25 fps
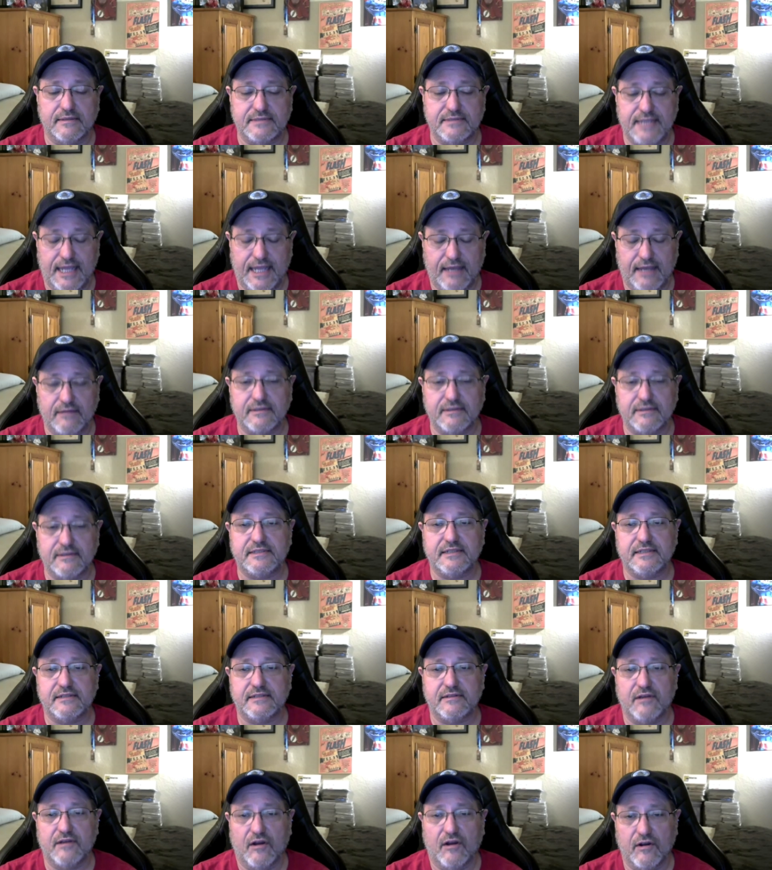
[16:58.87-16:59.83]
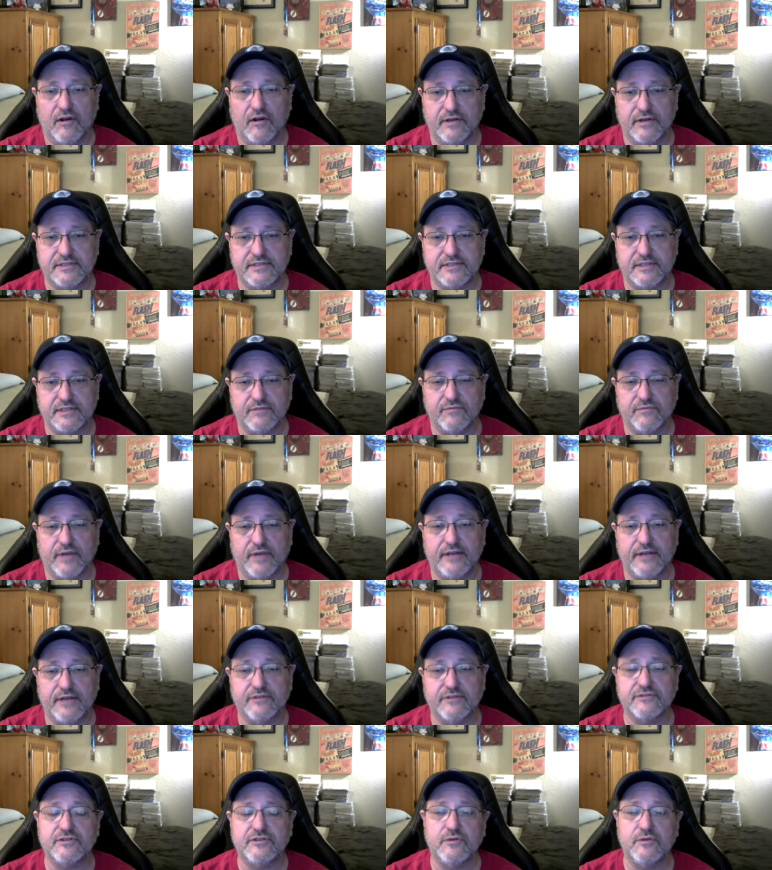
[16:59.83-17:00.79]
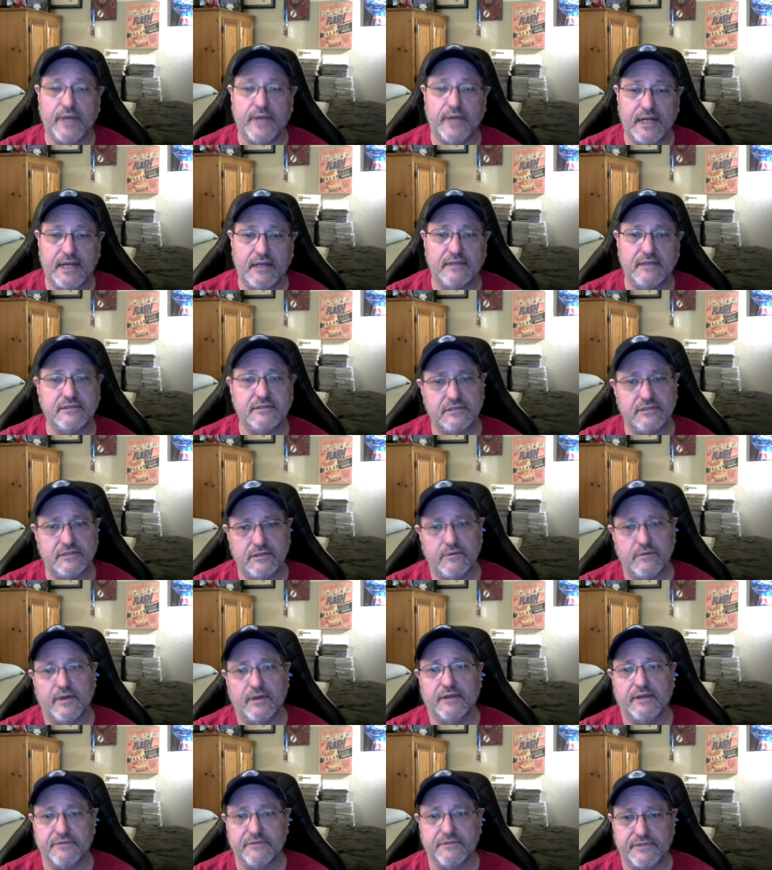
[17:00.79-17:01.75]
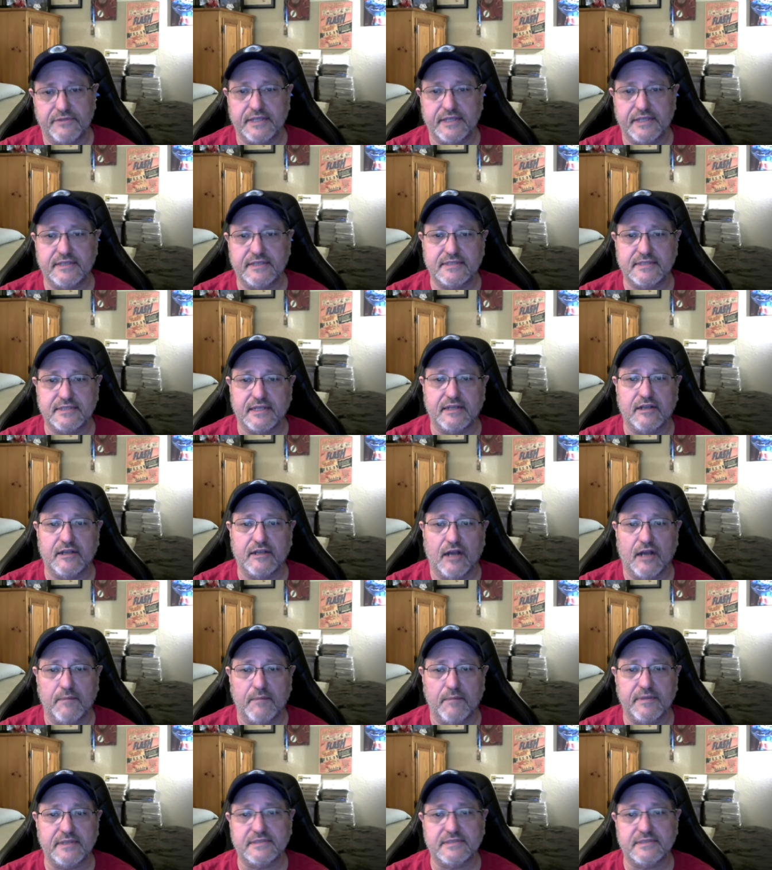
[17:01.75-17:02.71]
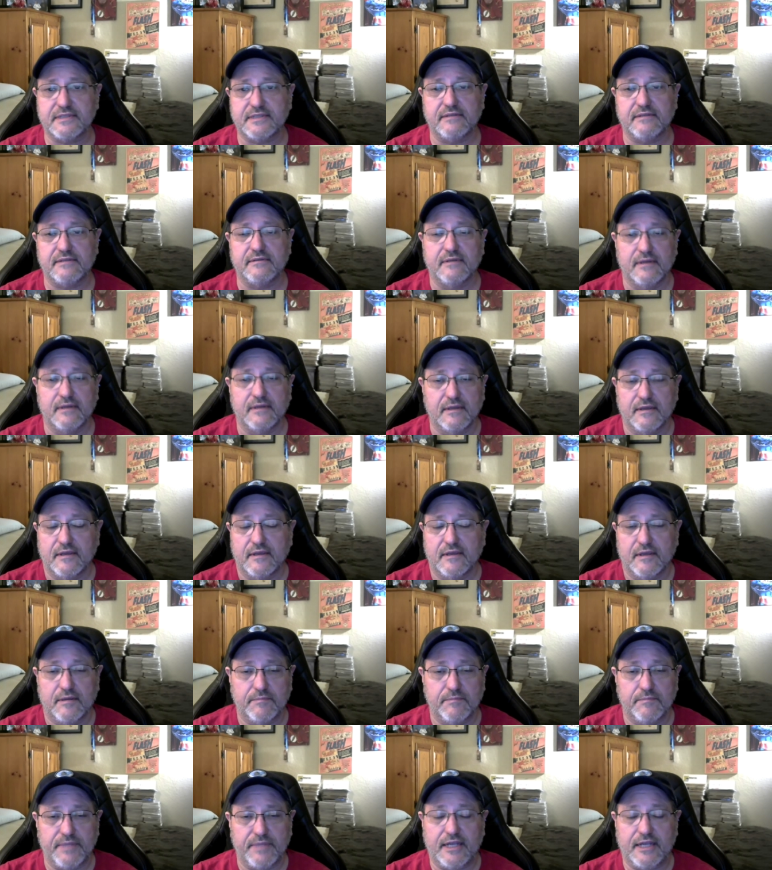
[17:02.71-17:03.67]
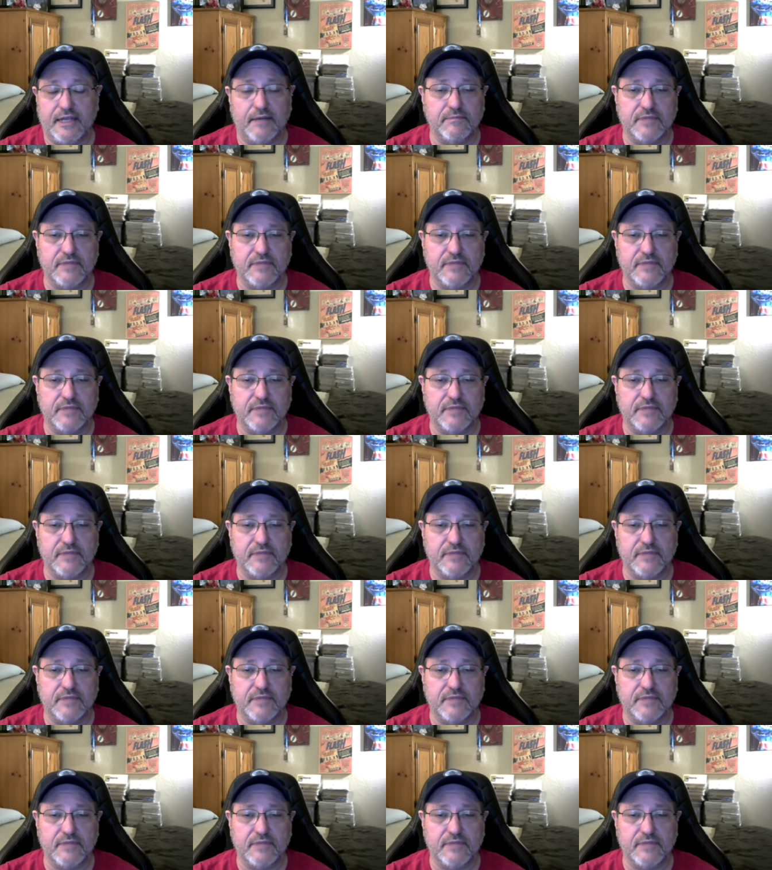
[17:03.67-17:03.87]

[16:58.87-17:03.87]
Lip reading: talented artists and writers who went on to do other things in comics and become